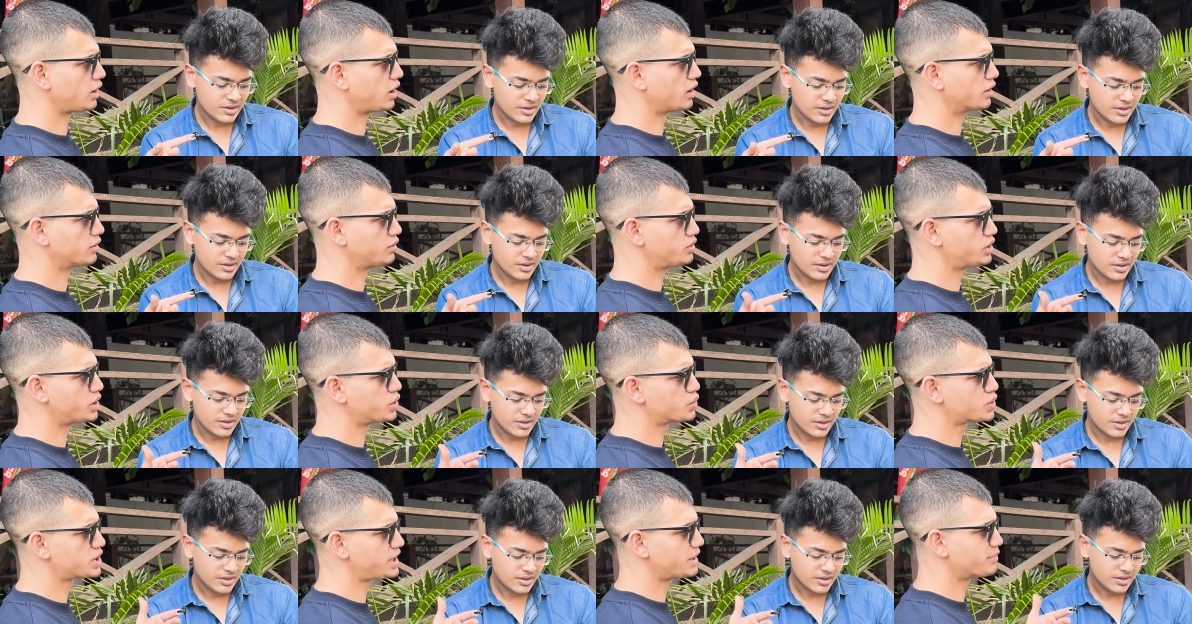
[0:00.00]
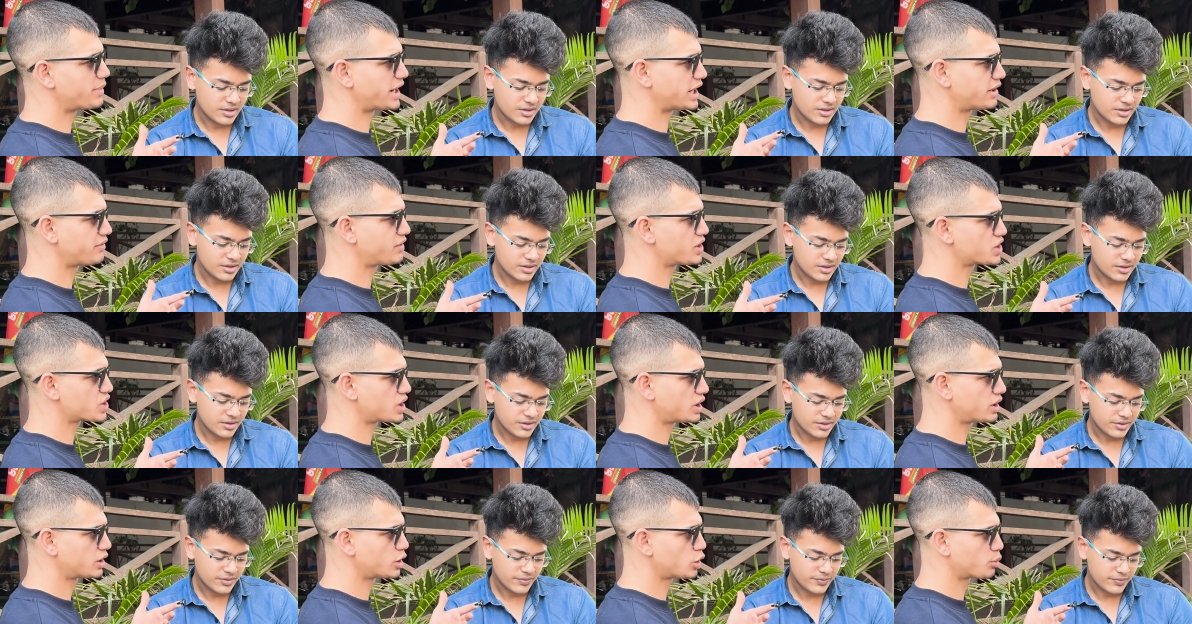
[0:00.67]
Speaker 1: uh, do you see it
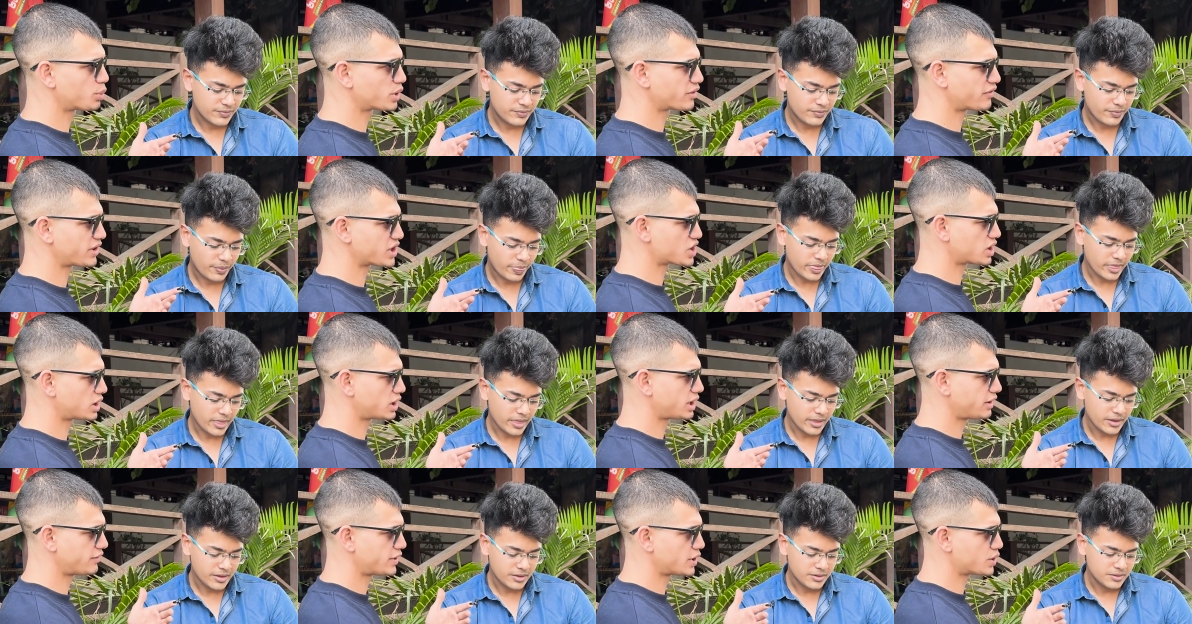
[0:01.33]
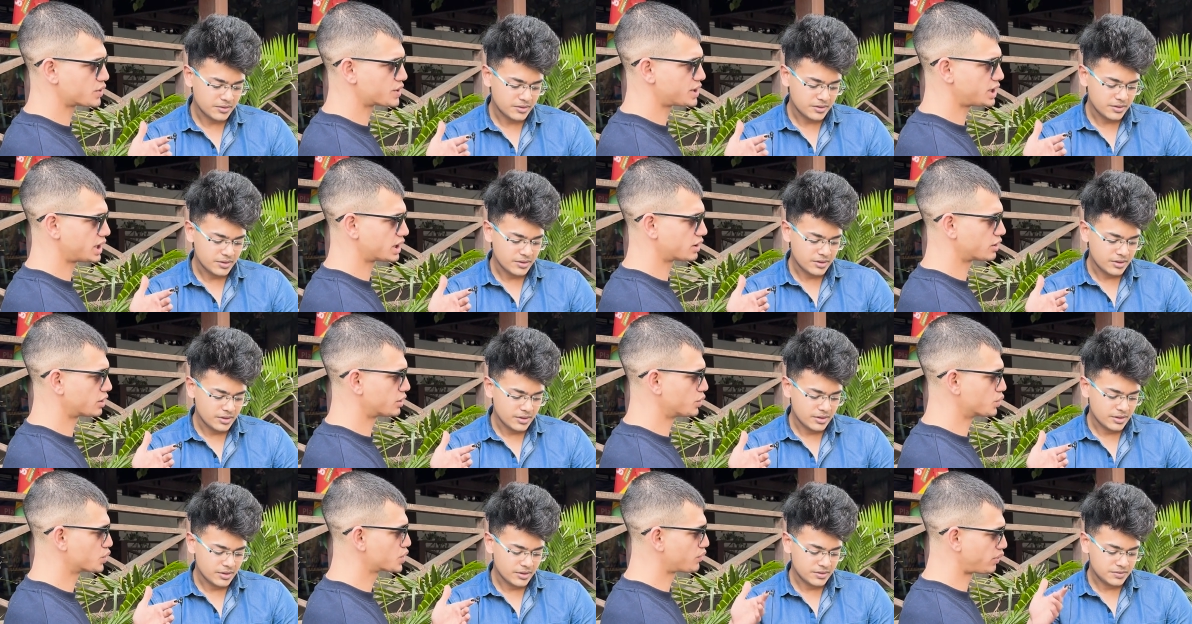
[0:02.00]
beneficial in your professional life do you see it
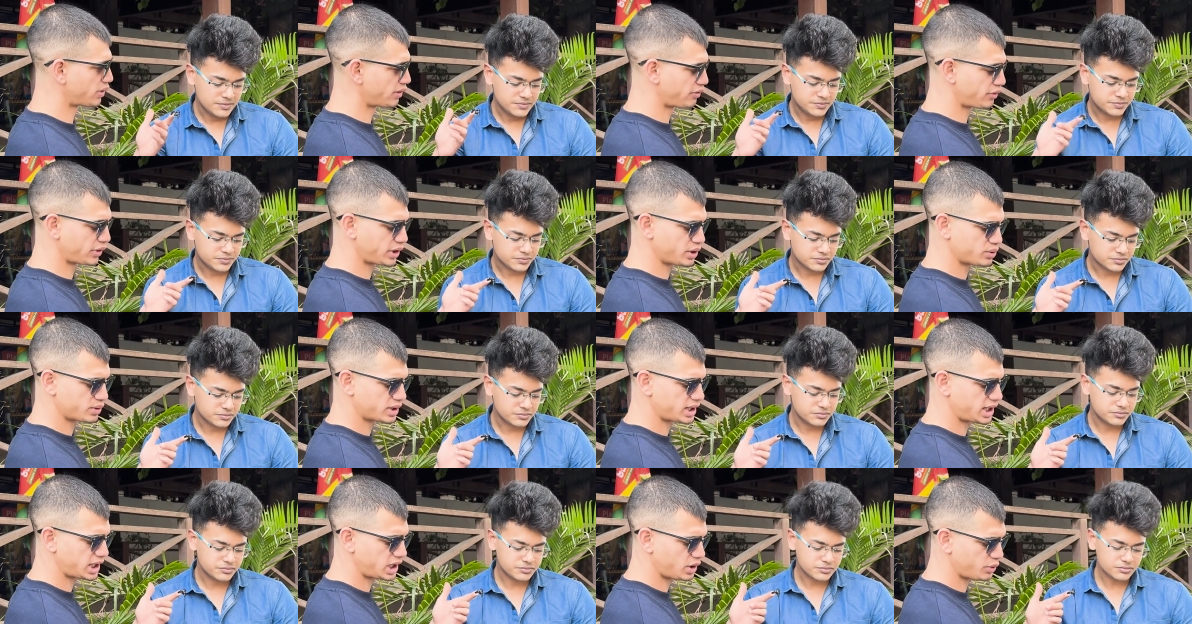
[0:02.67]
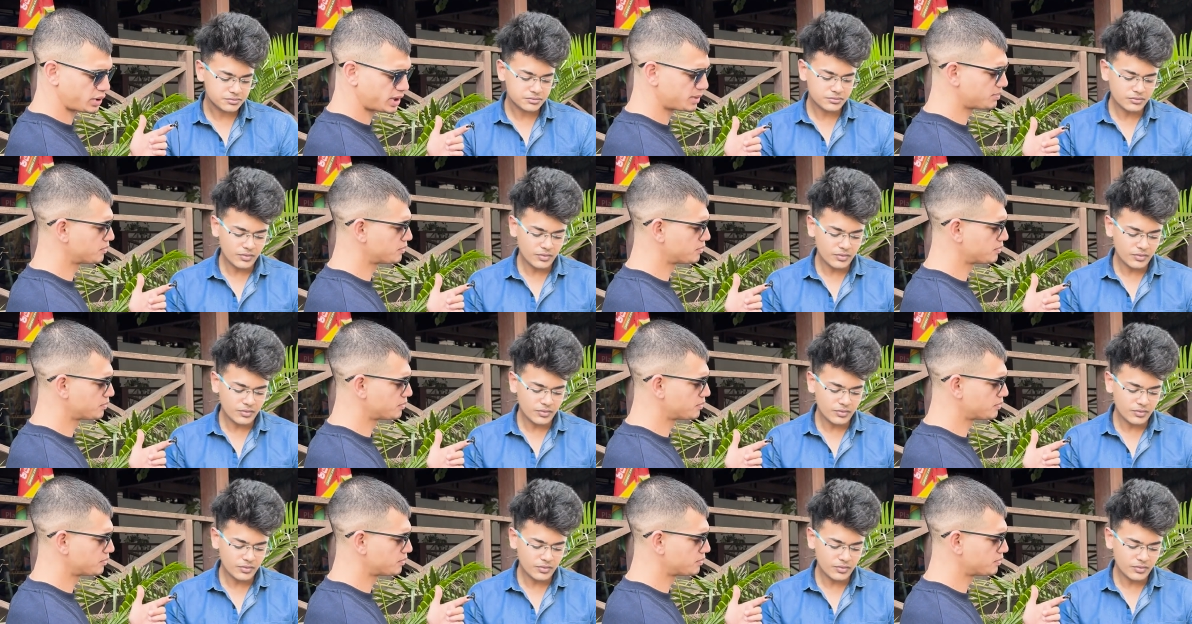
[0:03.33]
useful for you in any way